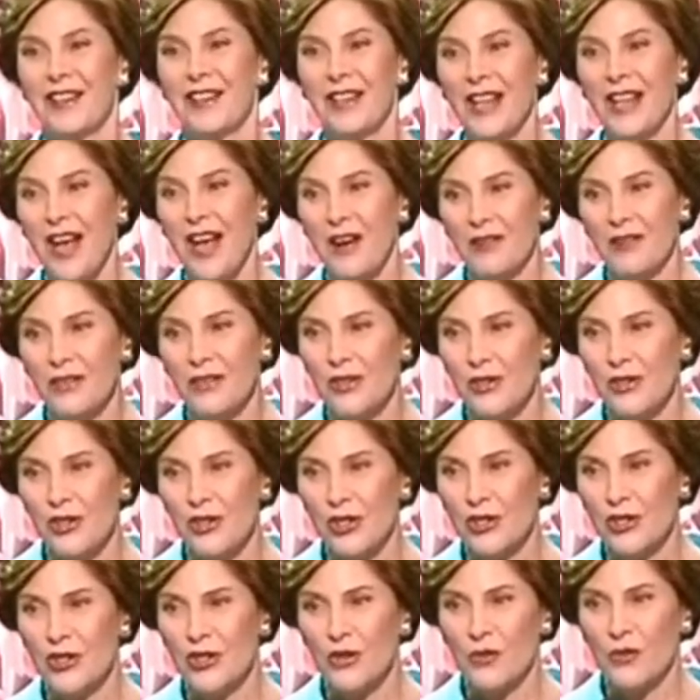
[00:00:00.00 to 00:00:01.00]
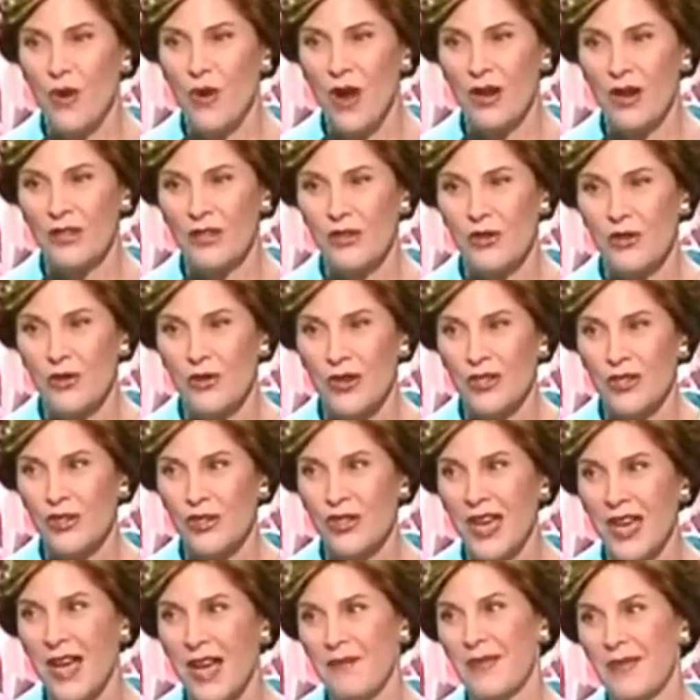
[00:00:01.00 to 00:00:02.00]
Close, just the wrong
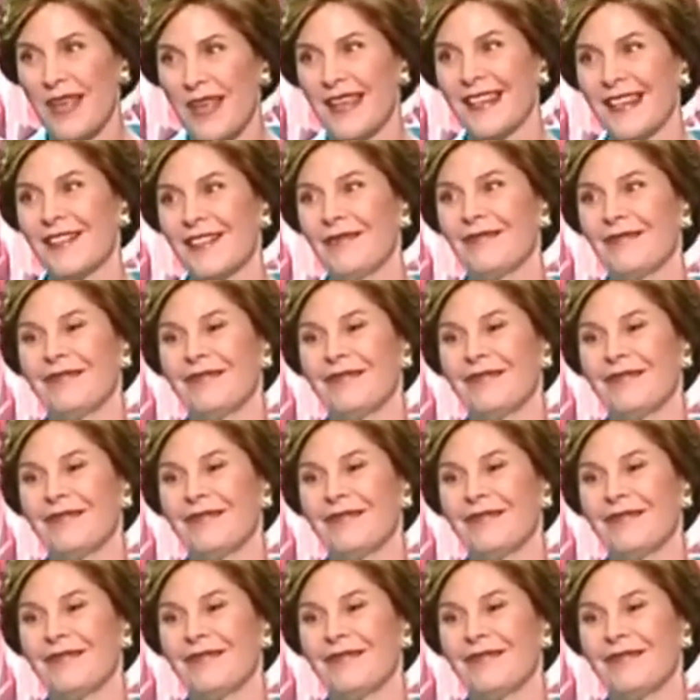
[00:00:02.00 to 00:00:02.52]
George W.